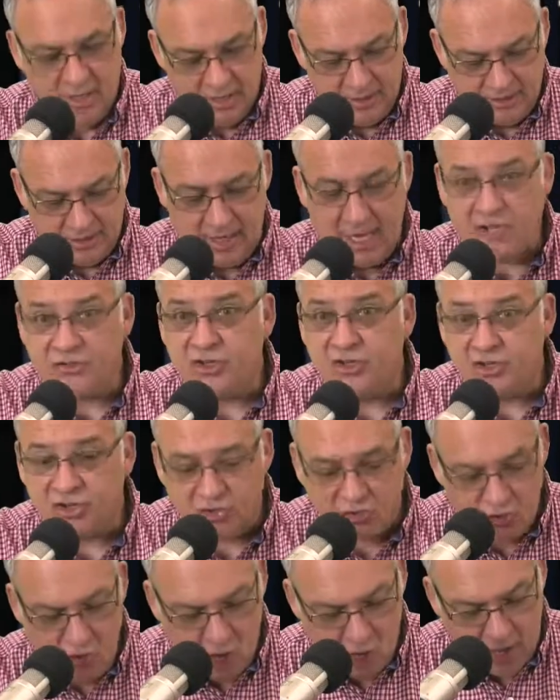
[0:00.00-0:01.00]
that has a
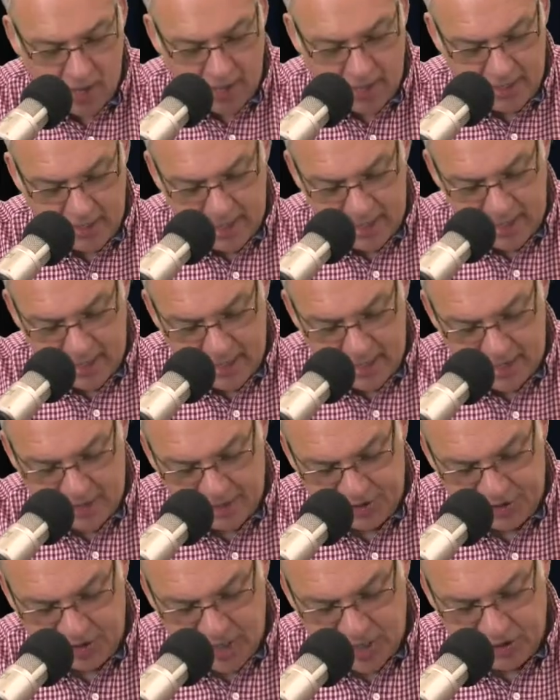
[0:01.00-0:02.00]
screw on it, and
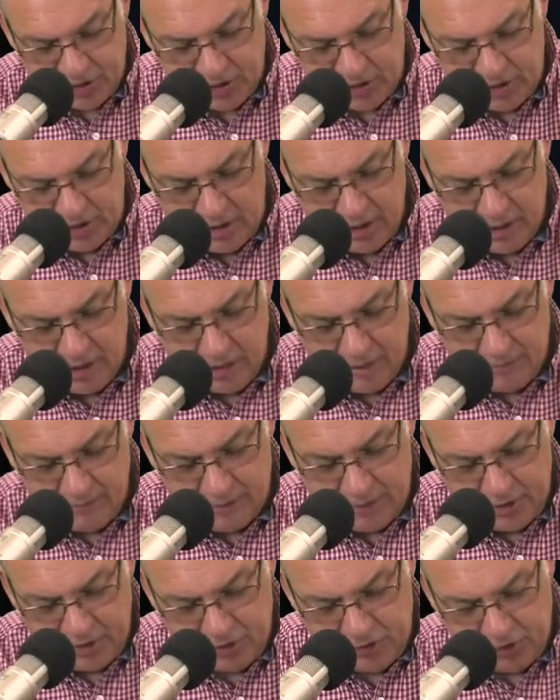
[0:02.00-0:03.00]
essentially
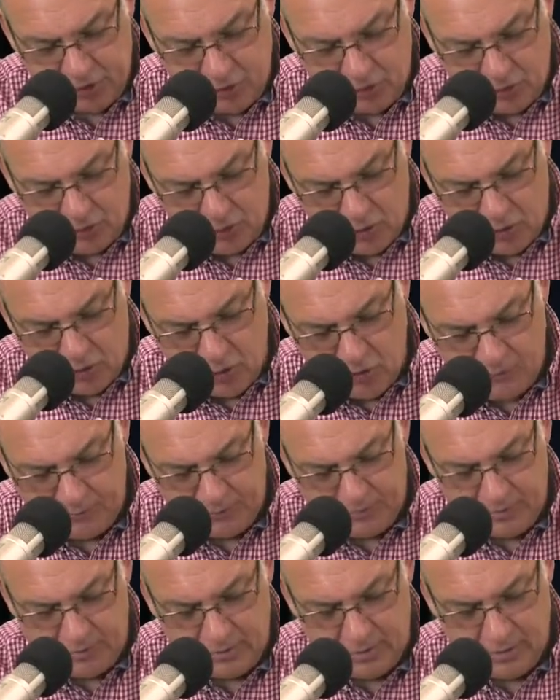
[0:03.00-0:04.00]
this screw,
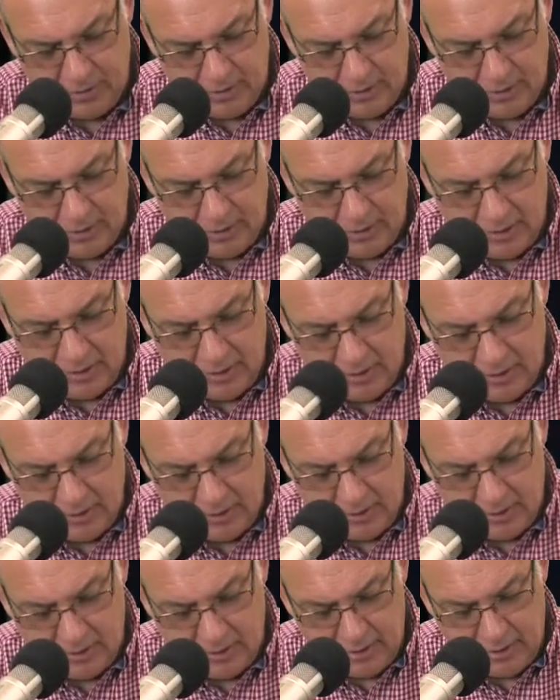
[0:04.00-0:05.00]

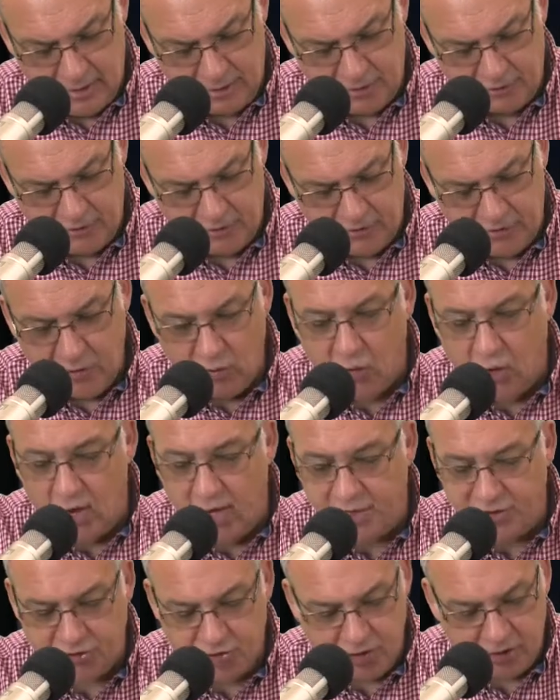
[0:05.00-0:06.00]
and it's very
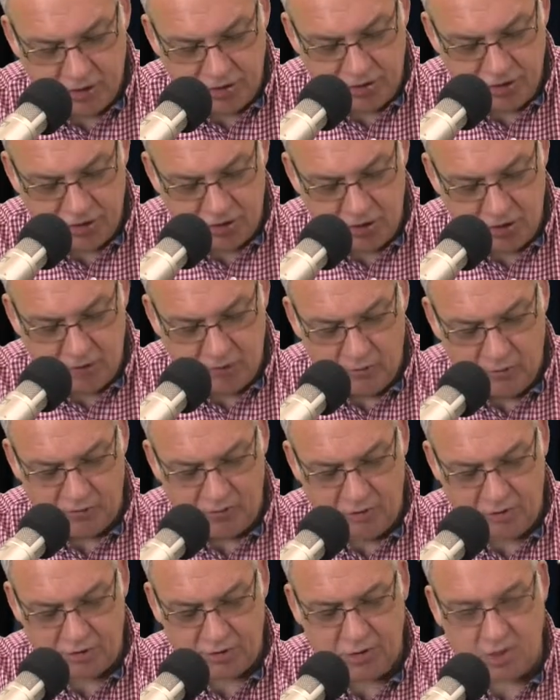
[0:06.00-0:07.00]
wide so you can just turn it with
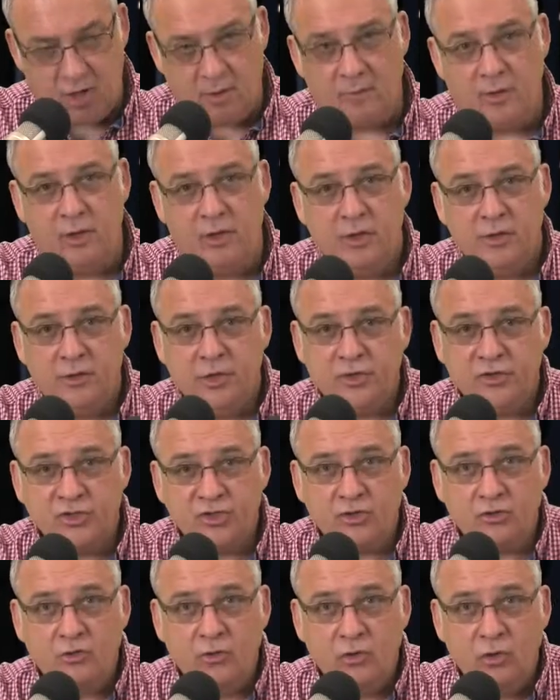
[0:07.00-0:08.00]
your thumb, this
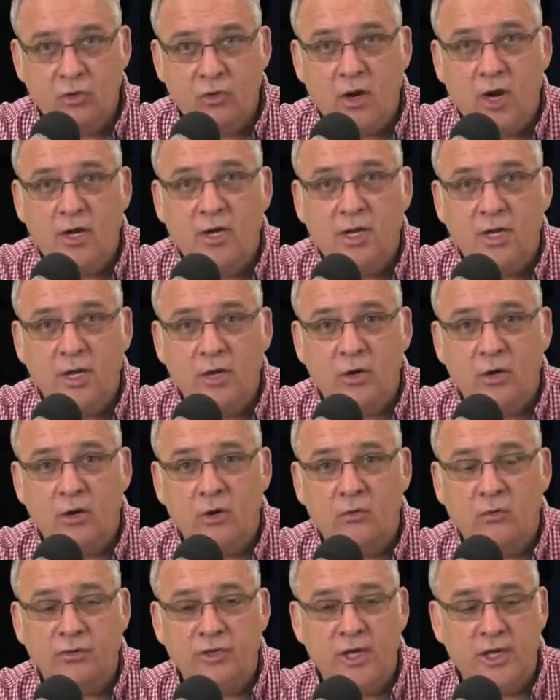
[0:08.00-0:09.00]
screw right here,
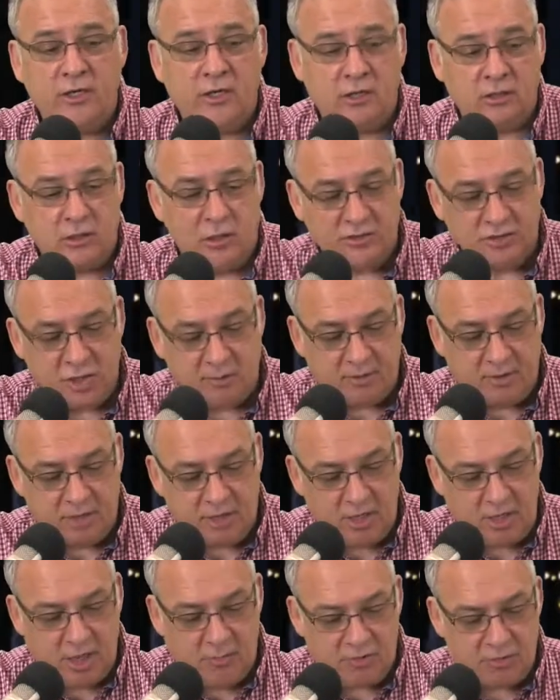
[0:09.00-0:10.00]
we'll take a close-up of camera